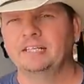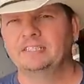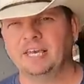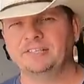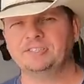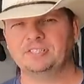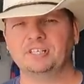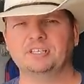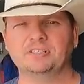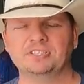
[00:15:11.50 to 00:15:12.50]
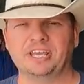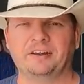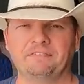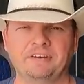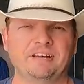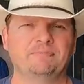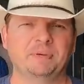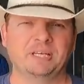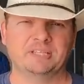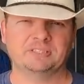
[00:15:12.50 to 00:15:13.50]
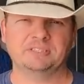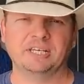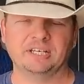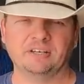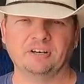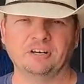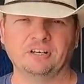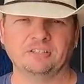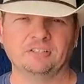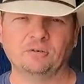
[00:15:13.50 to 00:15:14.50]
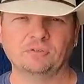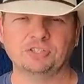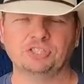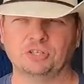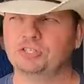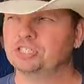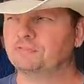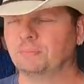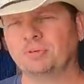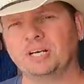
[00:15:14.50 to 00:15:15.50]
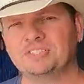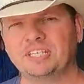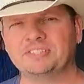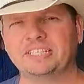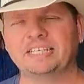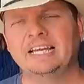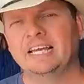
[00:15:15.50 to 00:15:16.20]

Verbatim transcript: 10 steers and five pigs that are over in Sturgis for processing.